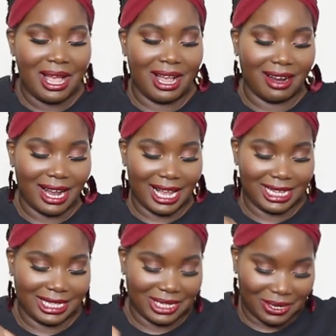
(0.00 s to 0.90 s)
All
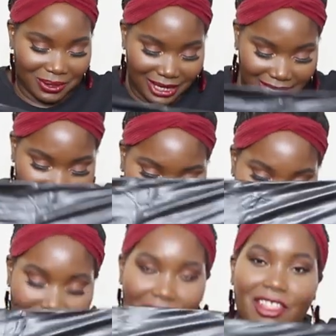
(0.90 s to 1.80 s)
right, so these
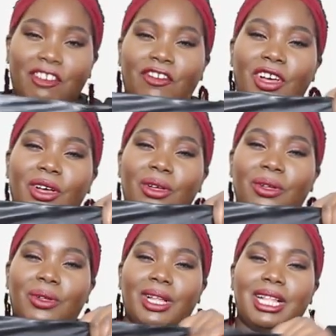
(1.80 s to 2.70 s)
are the
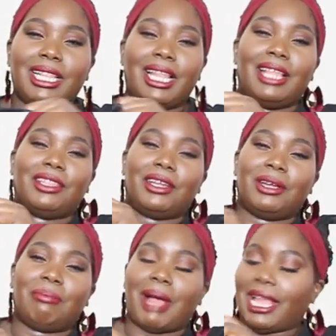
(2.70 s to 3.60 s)
faux
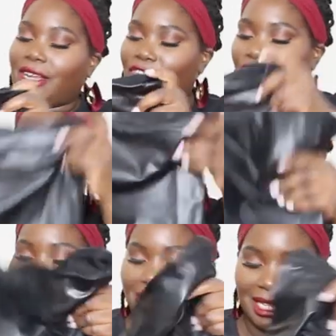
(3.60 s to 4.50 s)
leather biker
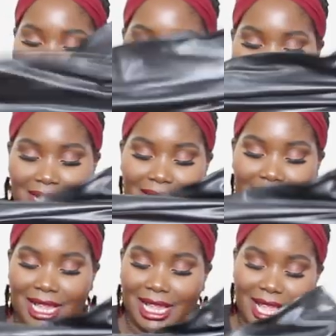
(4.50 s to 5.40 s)
shorts.
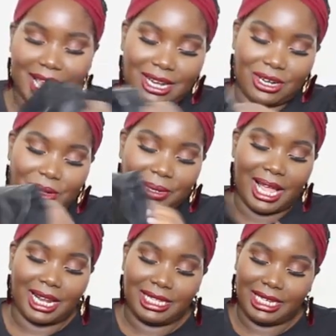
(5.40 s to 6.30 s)
I don't know, we
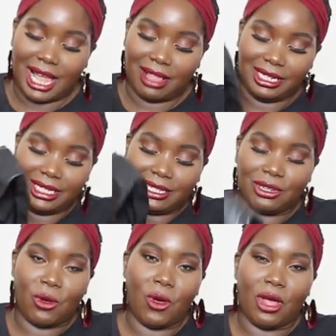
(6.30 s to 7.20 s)
gotta see how these
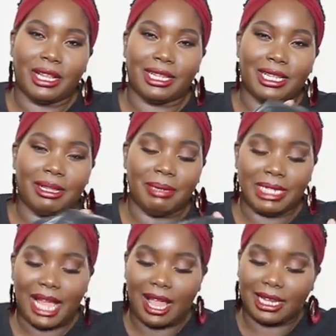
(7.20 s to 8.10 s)
look on. Let me
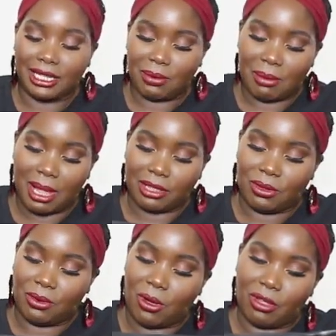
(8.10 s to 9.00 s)
see how they look with my
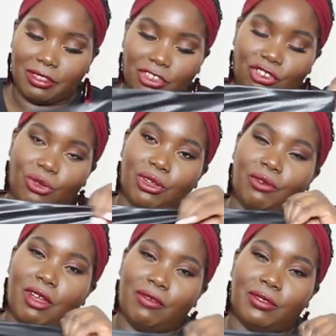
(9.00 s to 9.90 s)
little off the shoulder
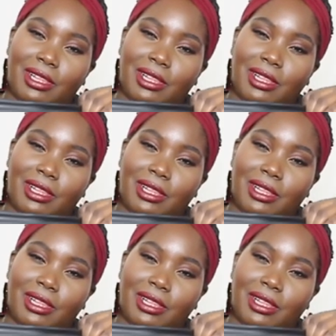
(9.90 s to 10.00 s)
ruffle